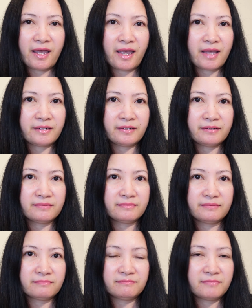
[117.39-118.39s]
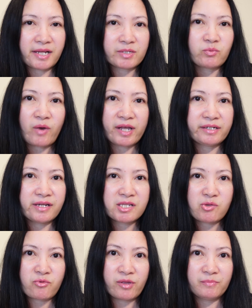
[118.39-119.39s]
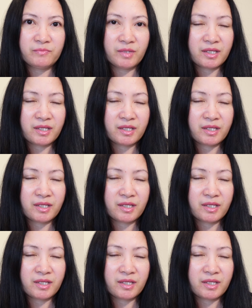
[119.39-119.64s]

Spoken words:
And that's why this film